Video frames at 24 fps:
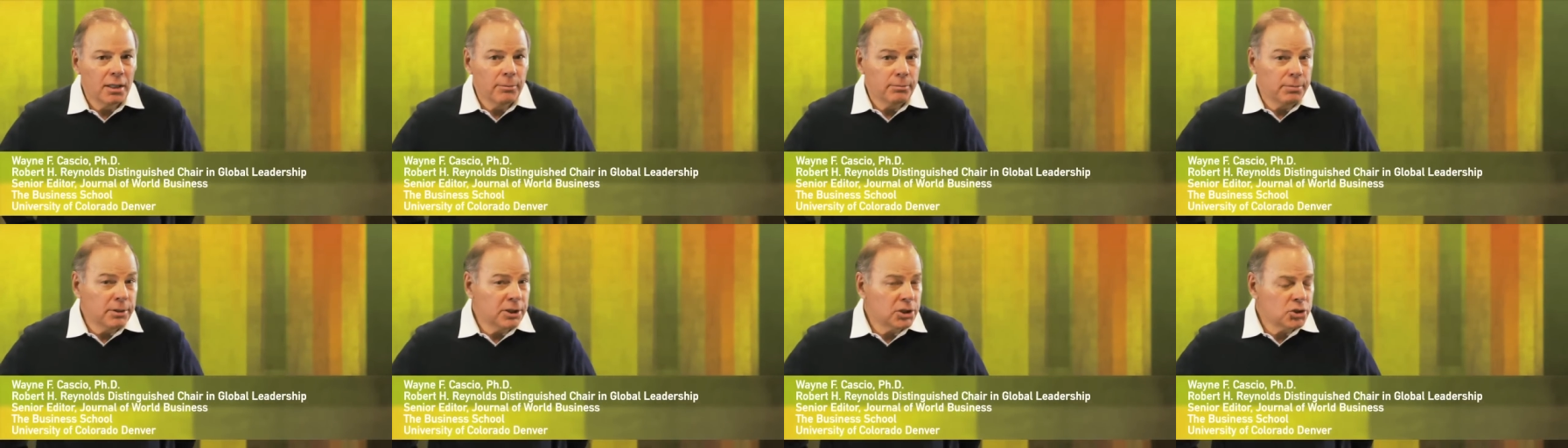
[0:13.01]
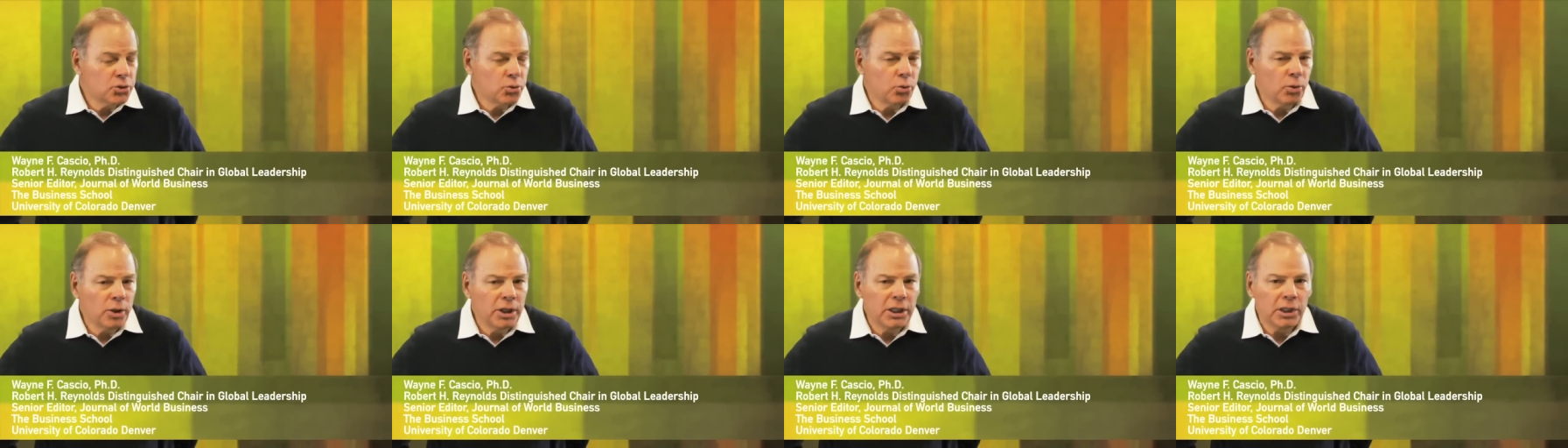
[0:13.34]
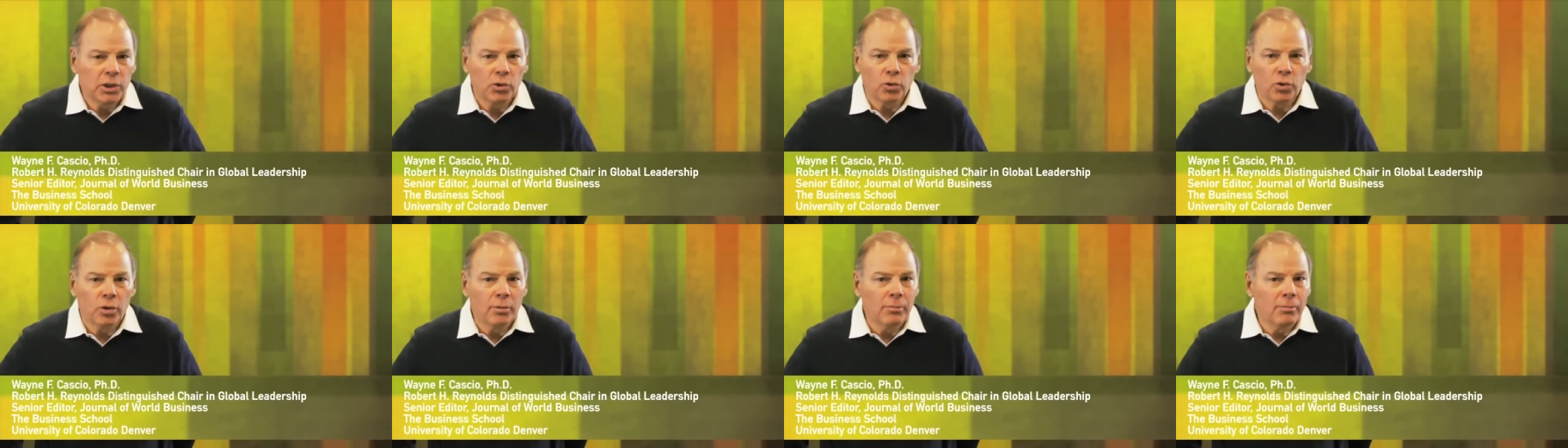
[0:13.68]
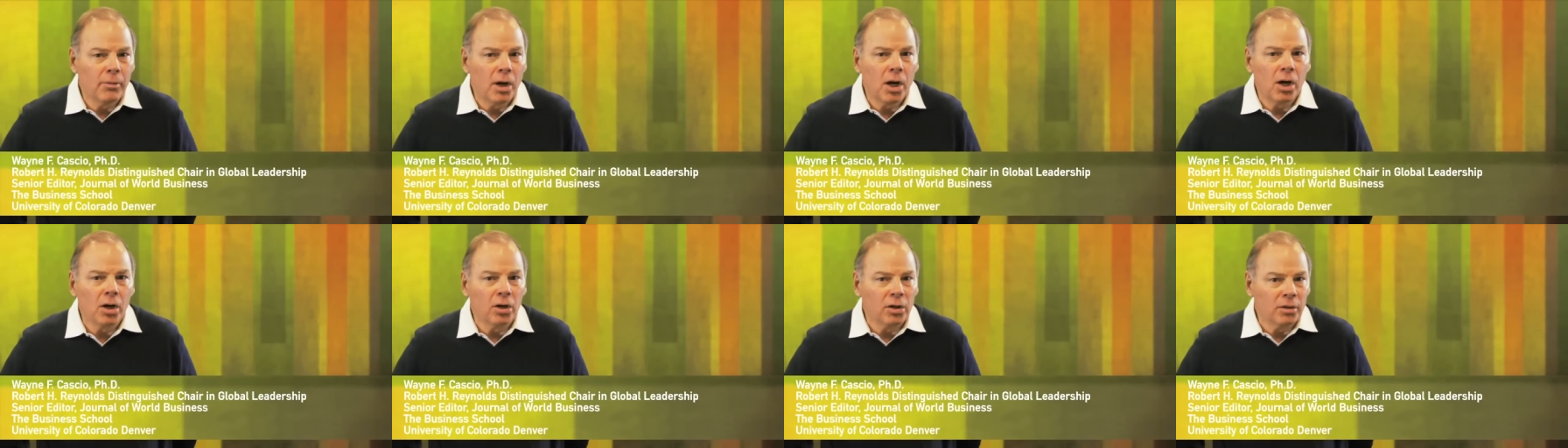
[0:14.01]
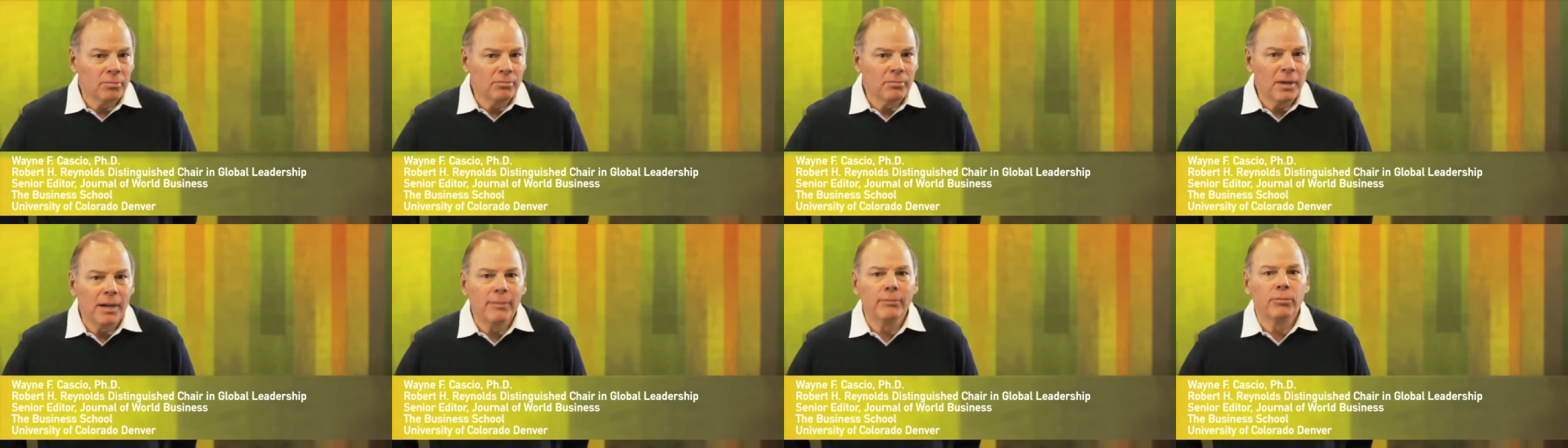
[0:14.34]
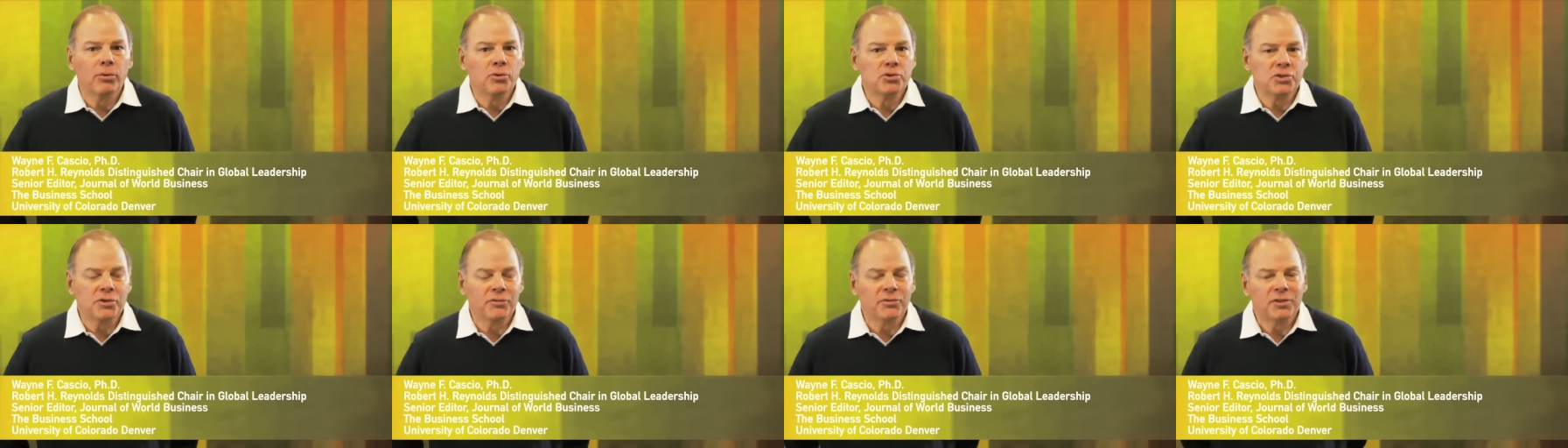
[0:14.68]
between or among
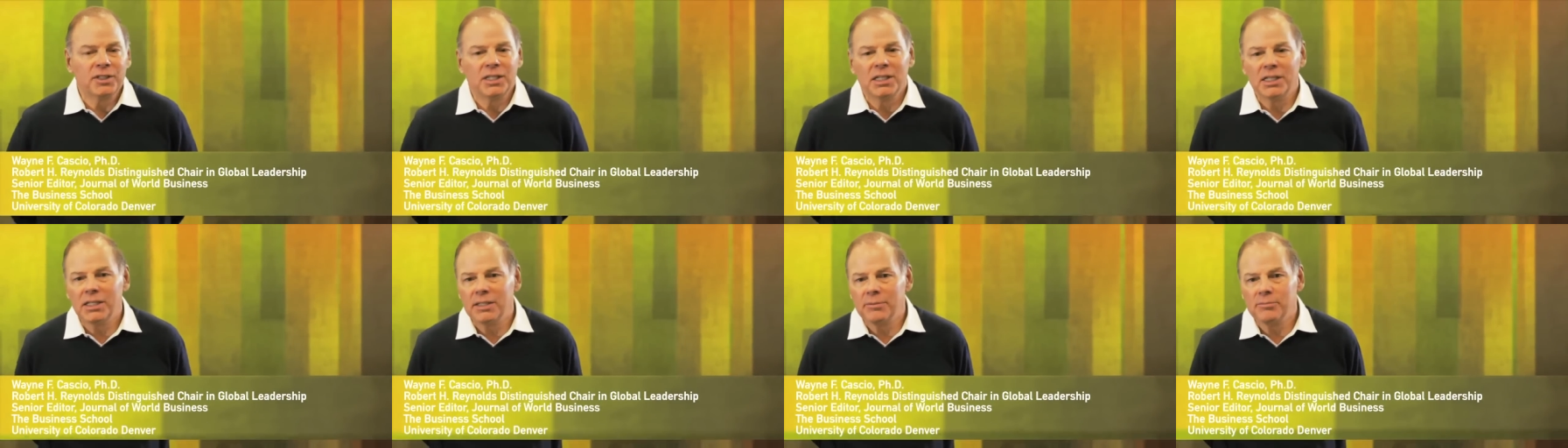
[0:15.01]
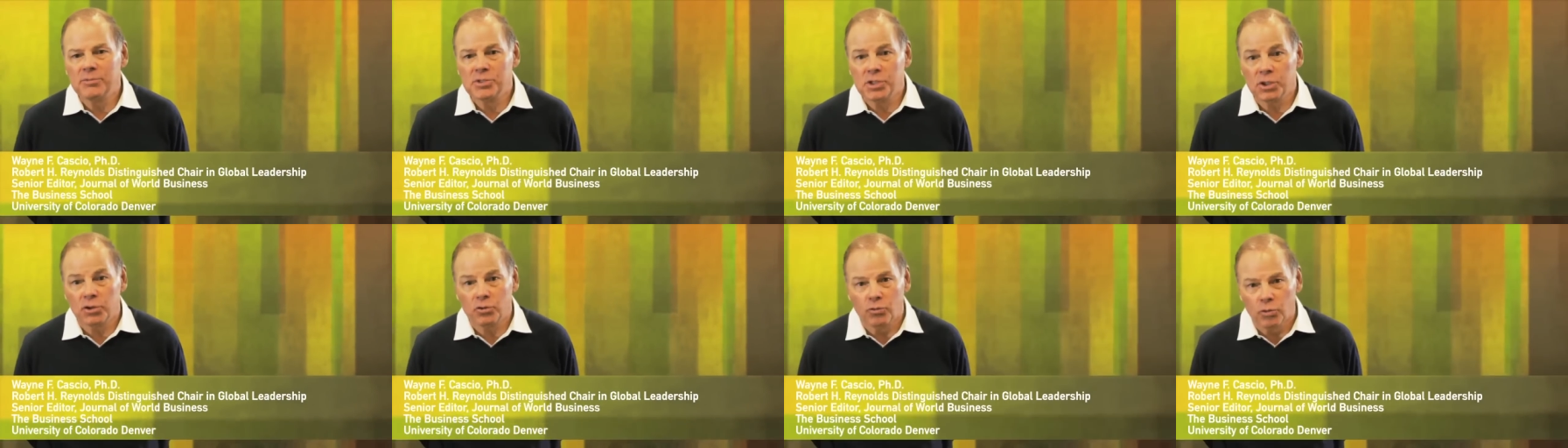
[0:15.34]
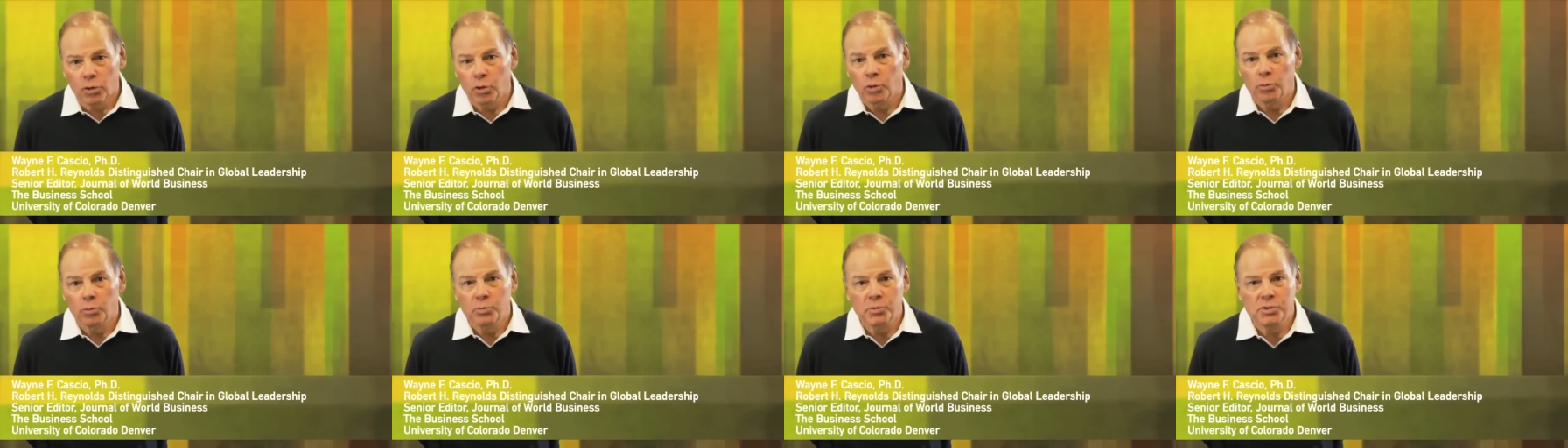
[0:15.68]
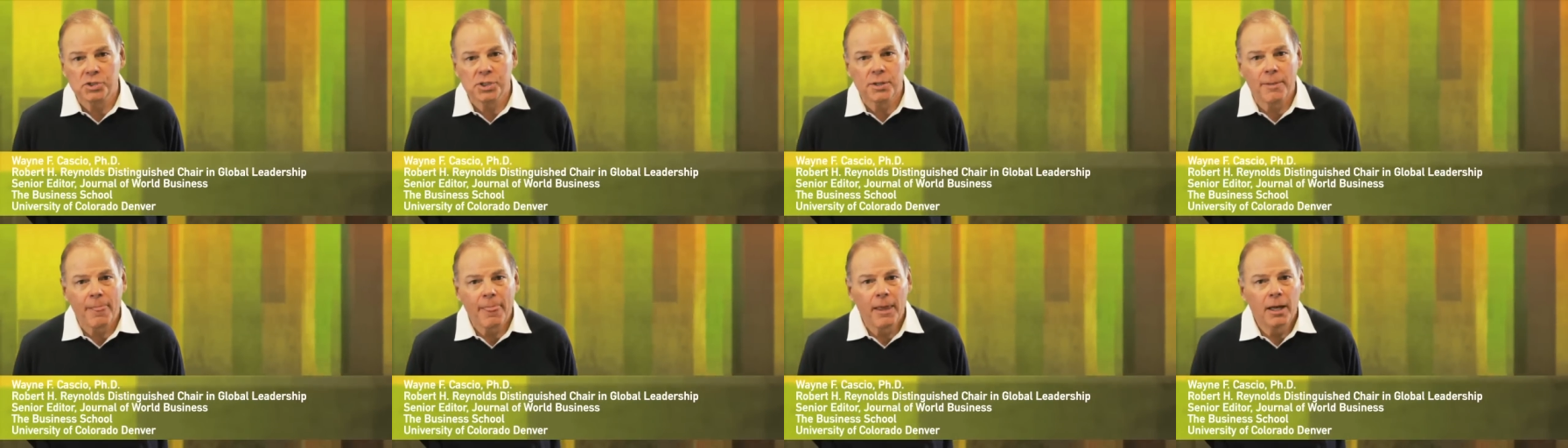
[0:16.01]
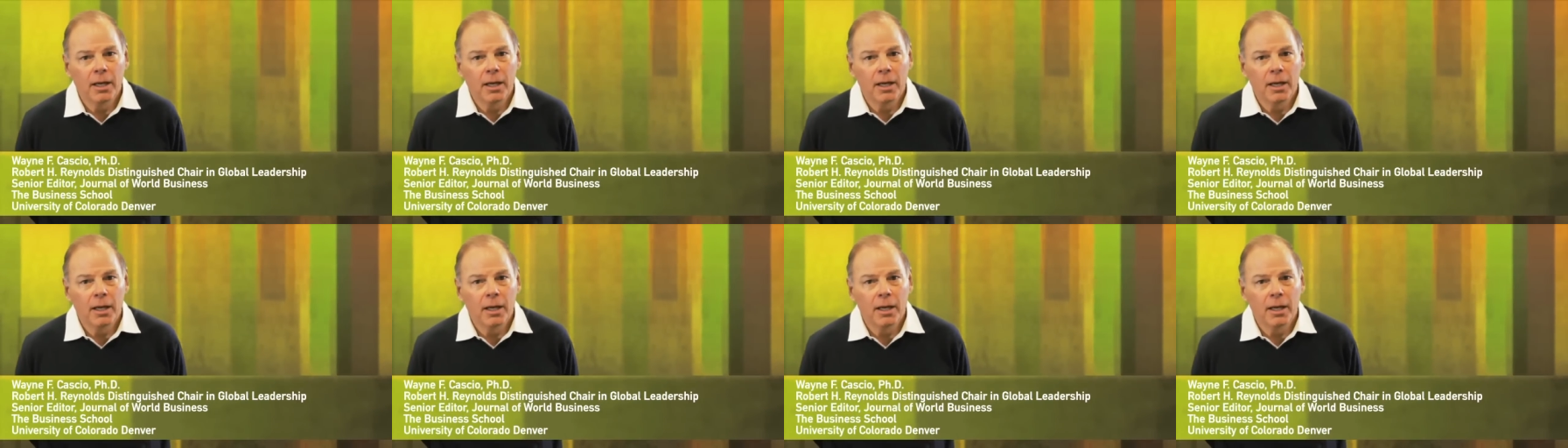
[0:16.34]
members of teams and groups,